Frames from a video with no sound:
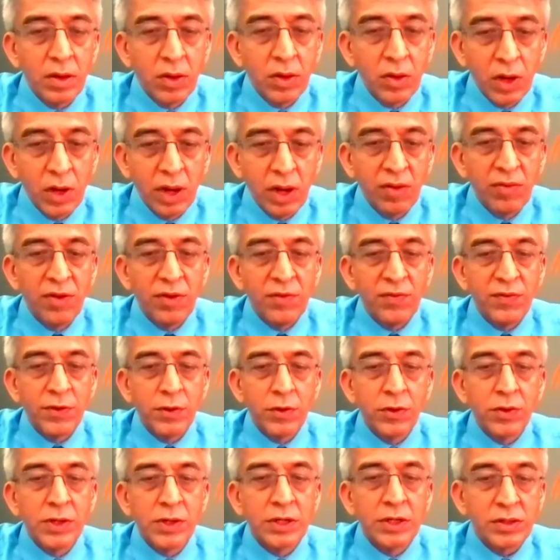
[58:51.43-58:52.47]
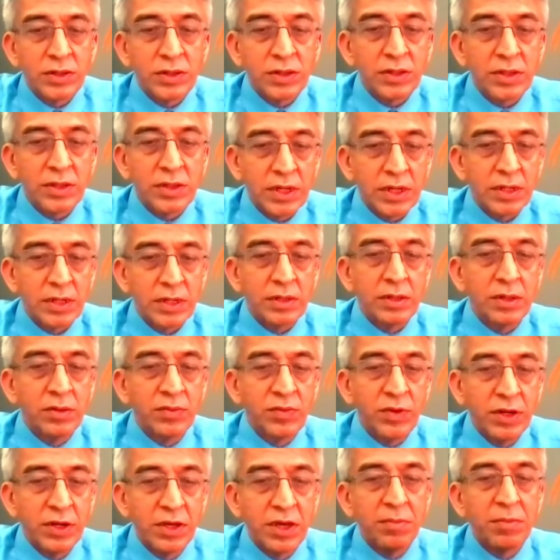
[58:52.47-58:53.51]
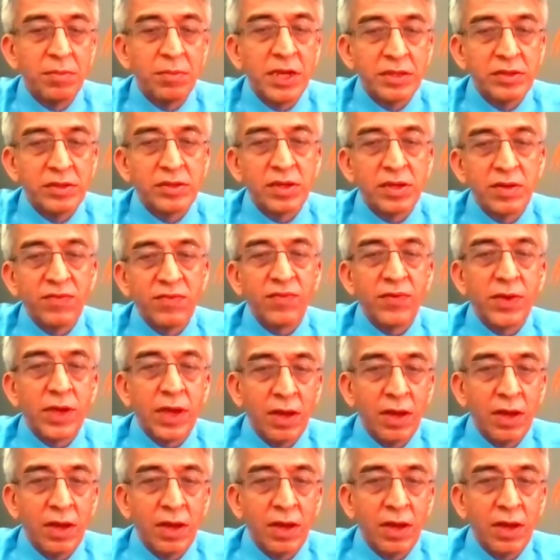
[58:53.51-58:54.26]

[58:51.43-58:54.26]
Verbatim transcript: all our viewers that uh, B D M A itself,